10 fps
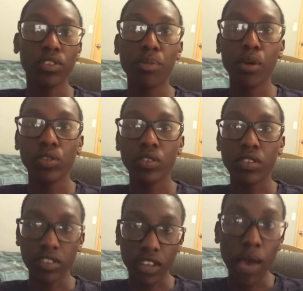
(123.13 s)
But
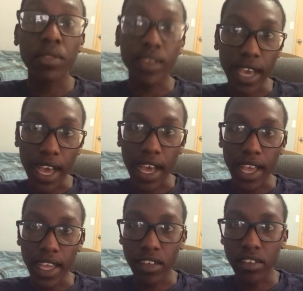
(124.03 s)
when I'm in the car,
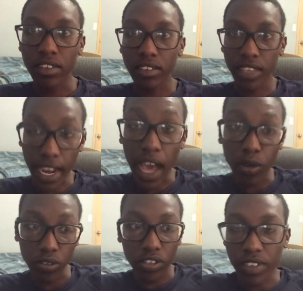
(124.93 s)
I first
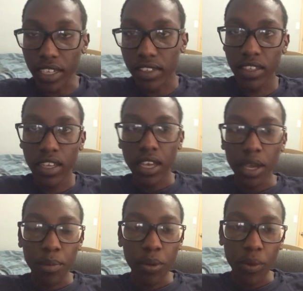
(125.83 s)
put on my seatbelt
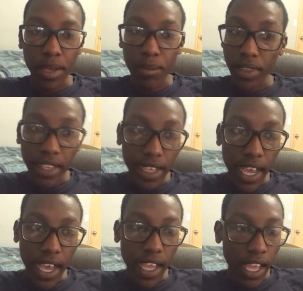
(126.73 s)
and press on the
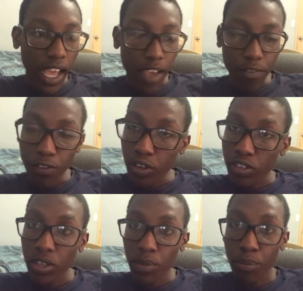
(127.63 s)
brake. Now,
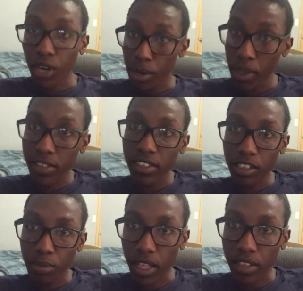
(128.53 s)
that's not
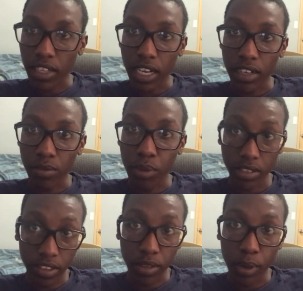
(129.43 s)
good because I'm
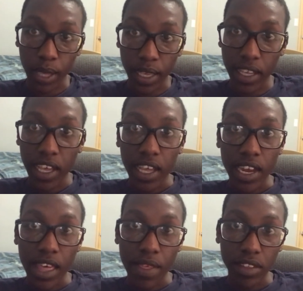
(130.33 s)
supposed to put on my
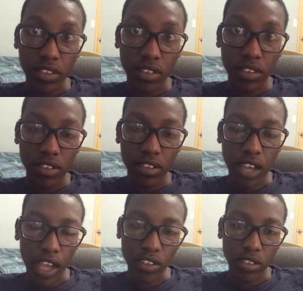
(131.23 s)
put my foot
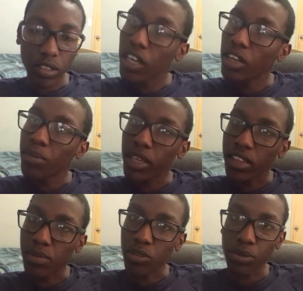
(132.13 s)
on the brake and
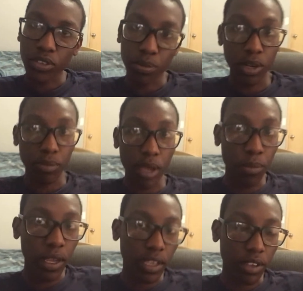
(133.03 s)
then put on my
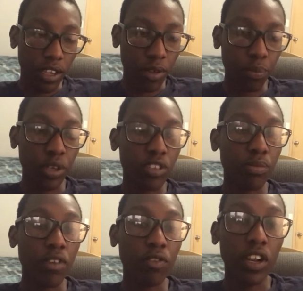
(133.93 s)
seatbelt.
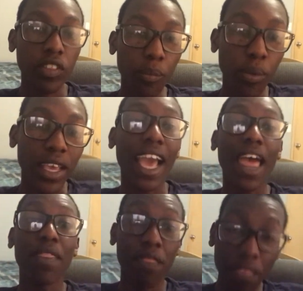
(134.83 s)
But that's
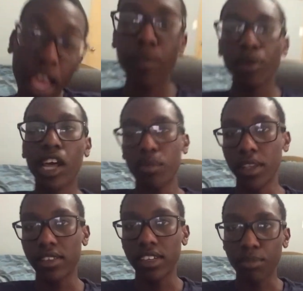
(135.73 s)
not what I do.
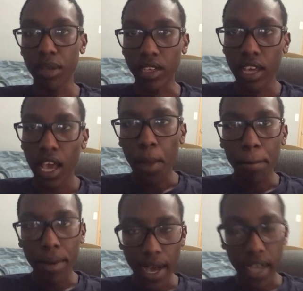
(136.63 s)
I will tell
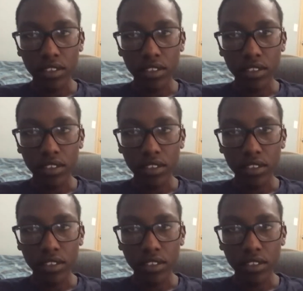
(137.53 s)
you why.